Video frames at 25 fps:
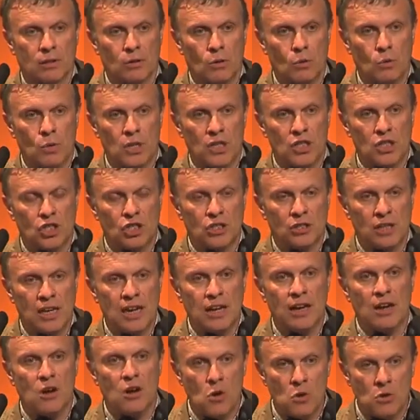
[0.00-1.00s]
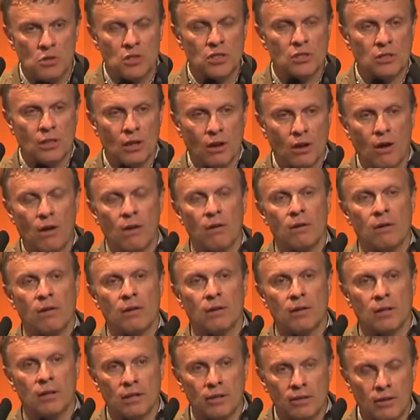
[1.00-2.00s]
which includes
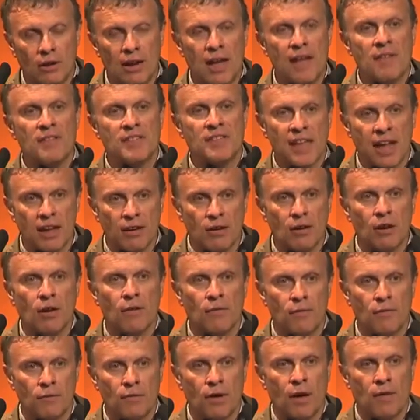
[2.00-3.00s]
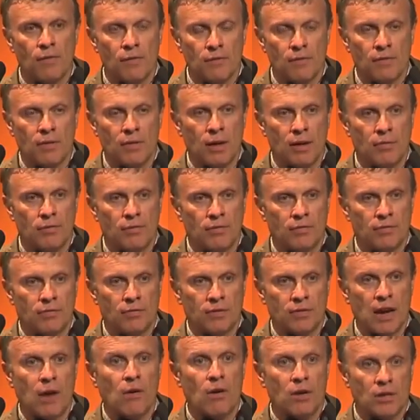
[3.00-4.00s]
all the life cycle of
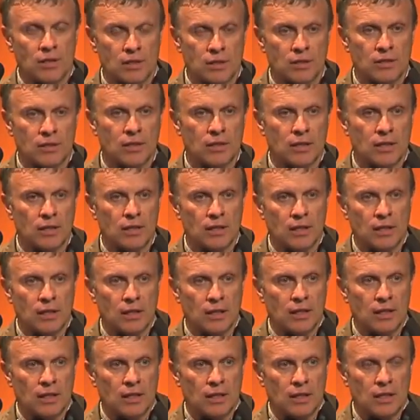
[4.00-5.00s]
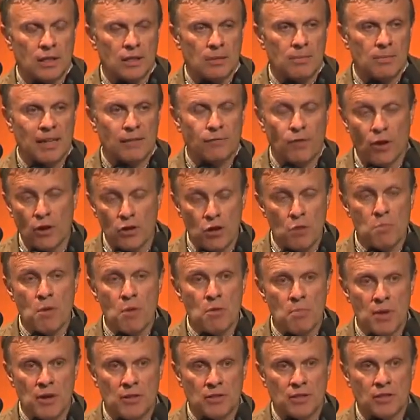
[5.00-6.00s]
carrots. But for the
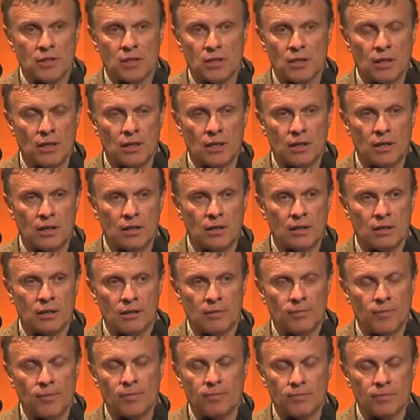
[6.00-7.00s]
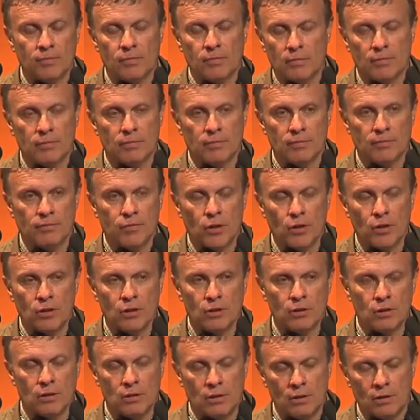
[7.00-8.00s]
moment, for
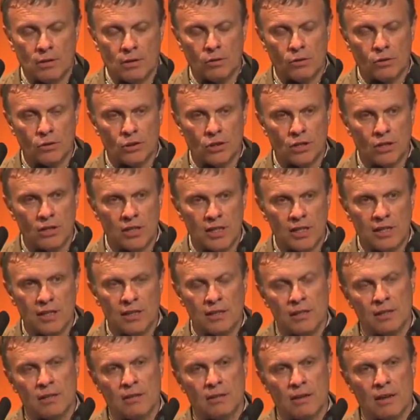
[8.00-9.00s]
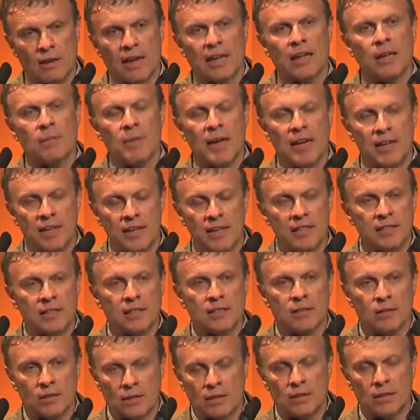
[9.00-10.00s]
the study Analyse,
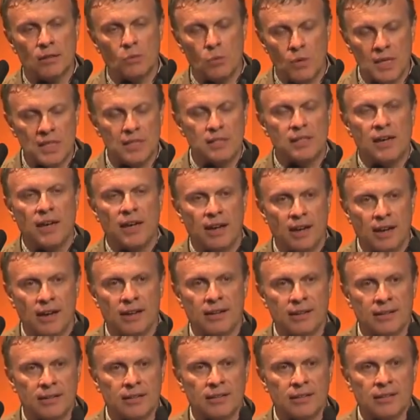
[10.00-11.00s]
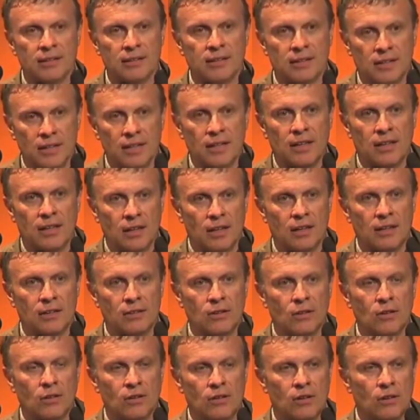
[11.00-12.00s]
we stay on
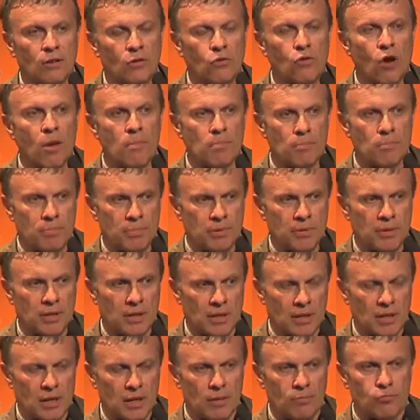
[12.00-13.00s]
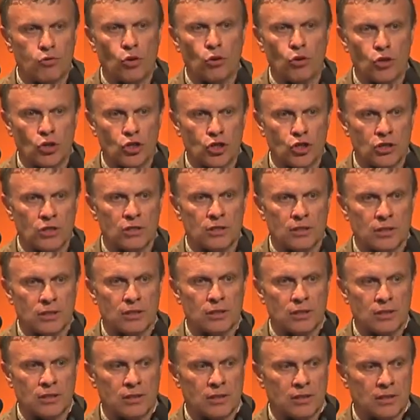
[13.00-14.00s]
the crop production
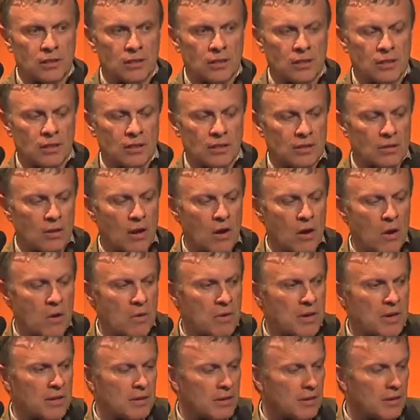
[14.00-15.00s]
alone.